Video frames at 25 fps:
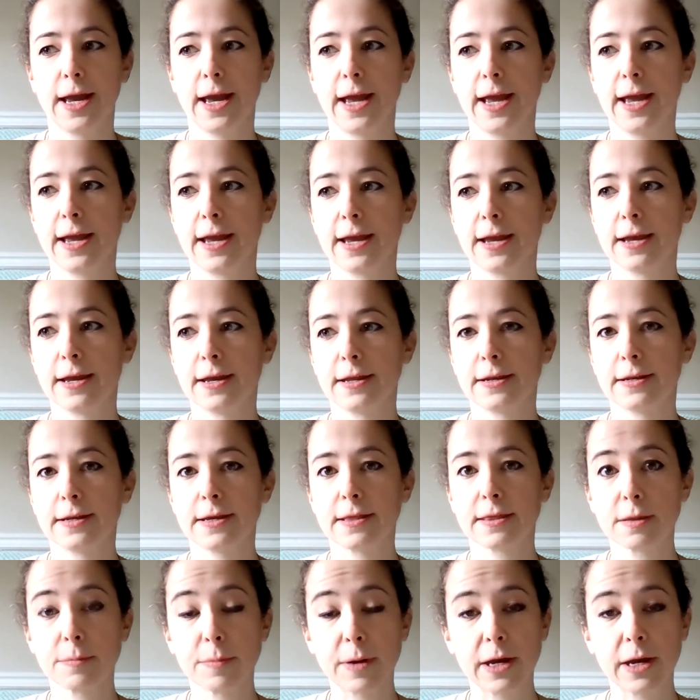and
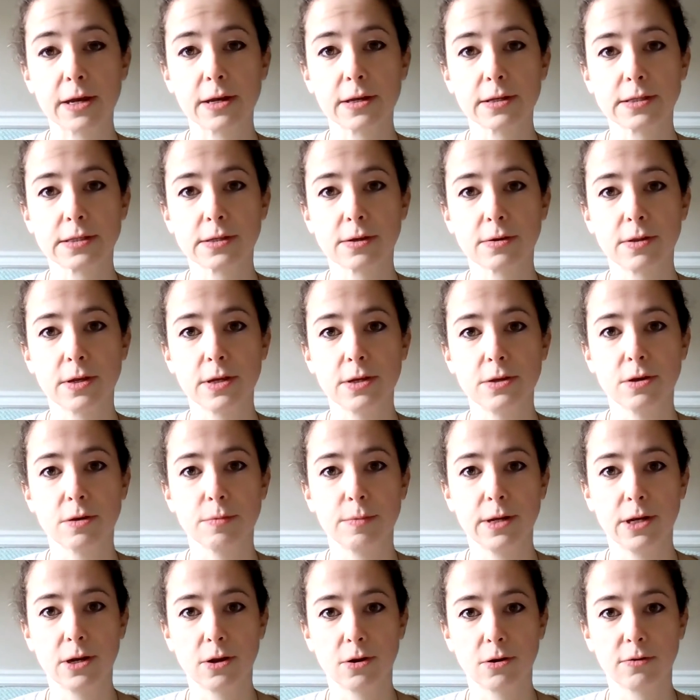hit the bell so that you
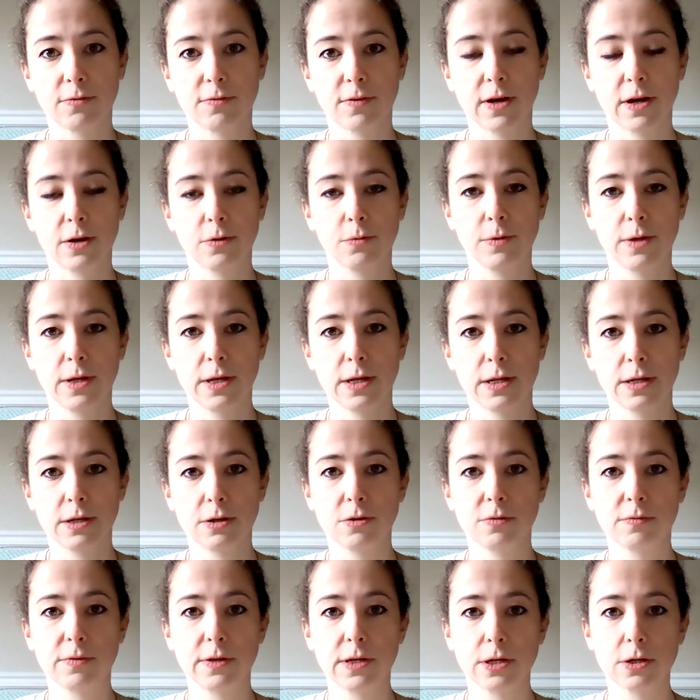can be notified when
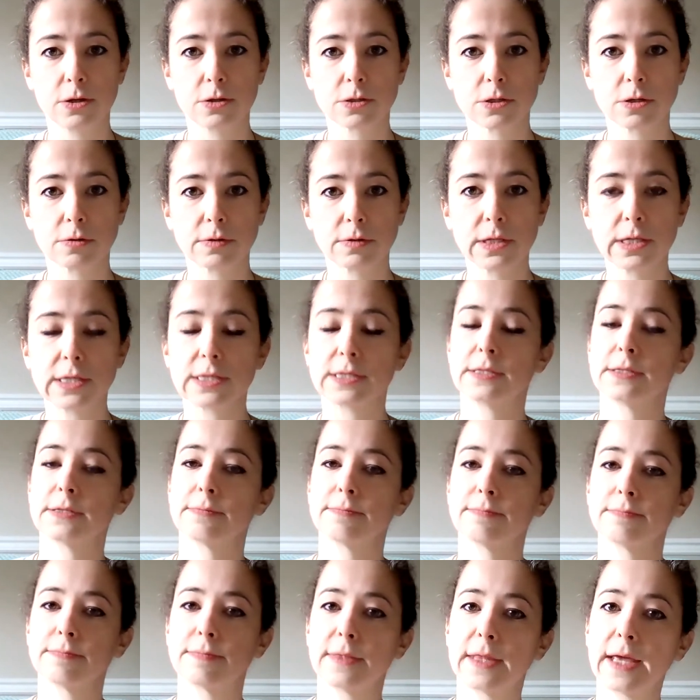new videos are released.
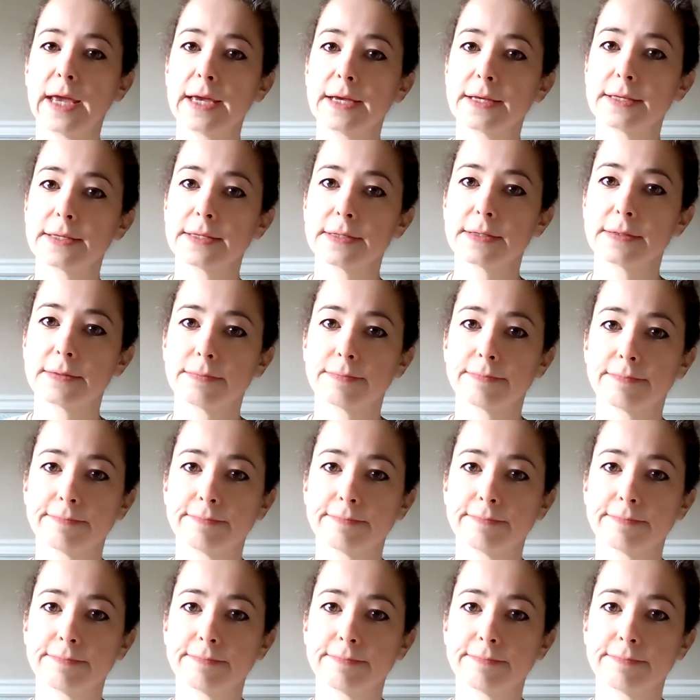Thanks!